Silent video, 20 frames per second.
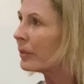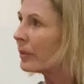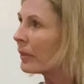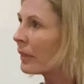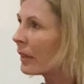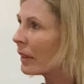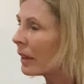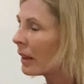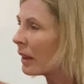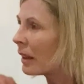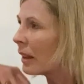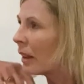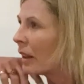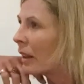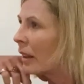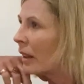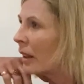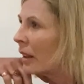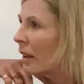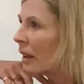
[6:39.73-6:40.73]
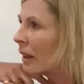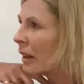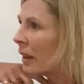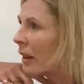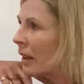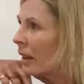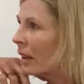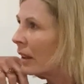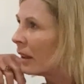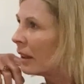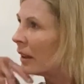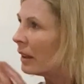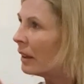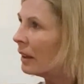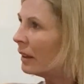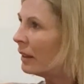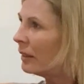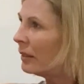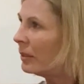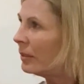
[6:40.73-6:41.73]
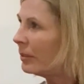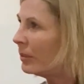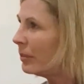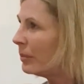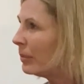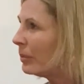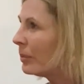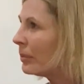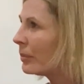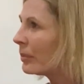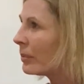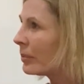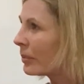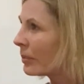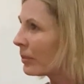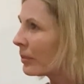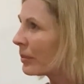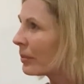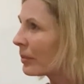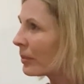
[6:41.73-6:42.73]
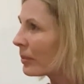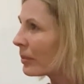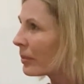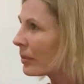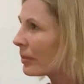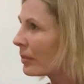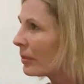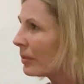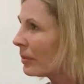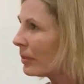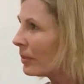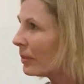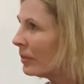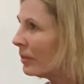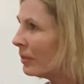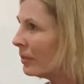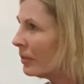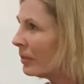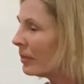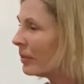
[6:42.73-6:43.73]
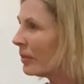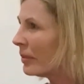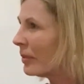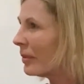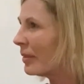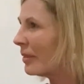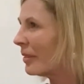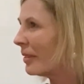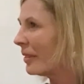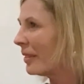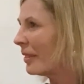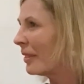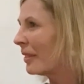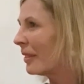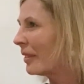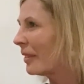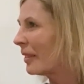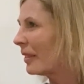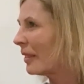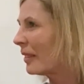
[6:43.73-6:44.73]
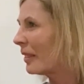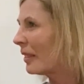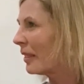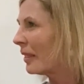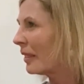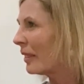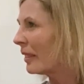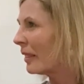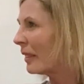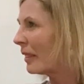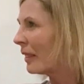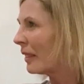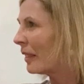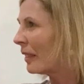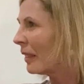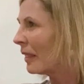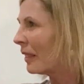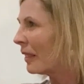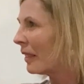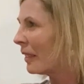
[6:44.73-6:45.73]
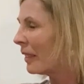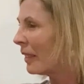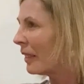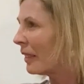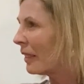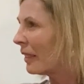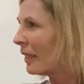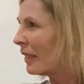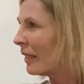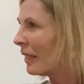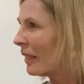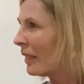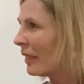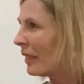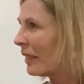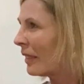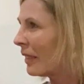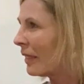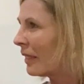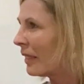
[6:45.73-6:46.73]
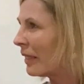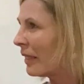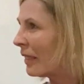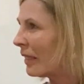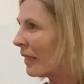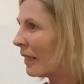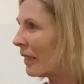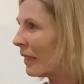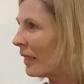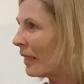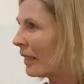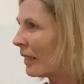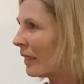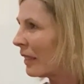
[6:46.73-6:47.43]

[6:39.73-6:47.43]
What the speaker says: The person shown says nothing.